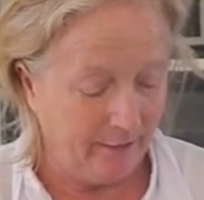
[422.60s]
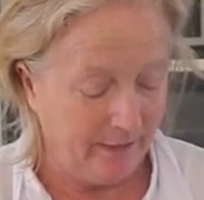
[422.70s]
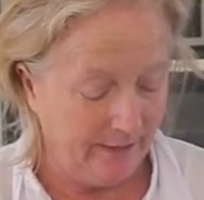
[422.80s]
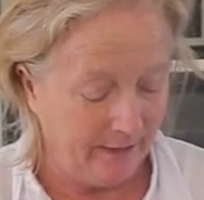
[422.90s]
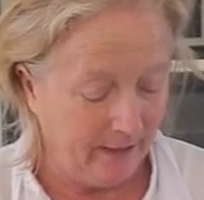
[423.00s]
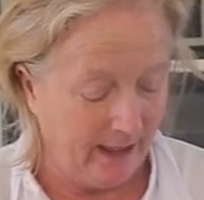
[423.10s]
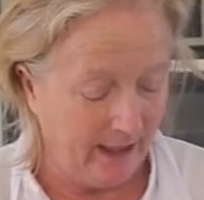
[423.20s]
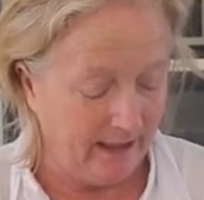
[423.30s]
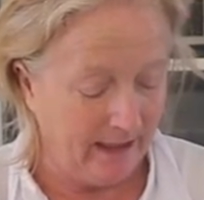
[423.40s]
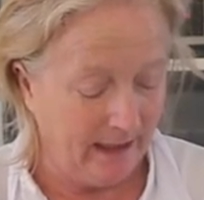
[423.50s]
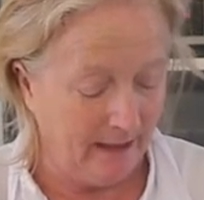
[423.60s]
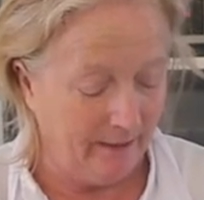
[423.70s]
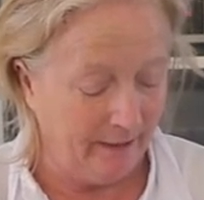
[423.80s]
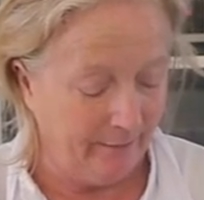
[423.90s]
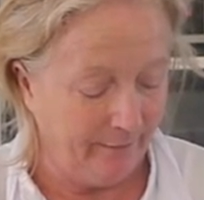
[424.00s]
just to add a little
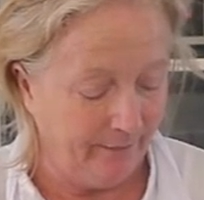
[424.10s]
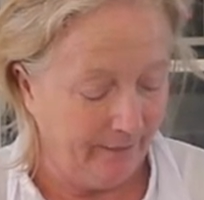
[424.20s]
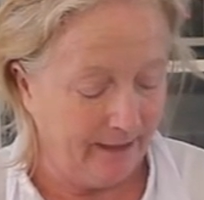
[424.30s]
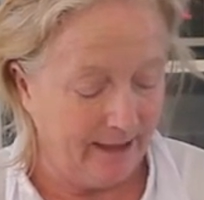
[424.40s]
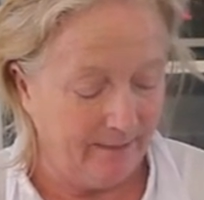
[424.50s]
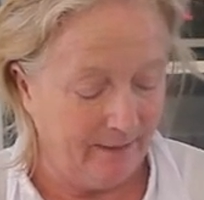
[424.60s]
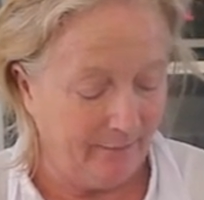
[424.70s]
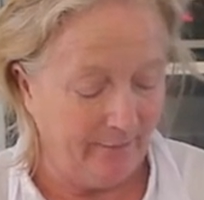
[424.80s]
bit of depth of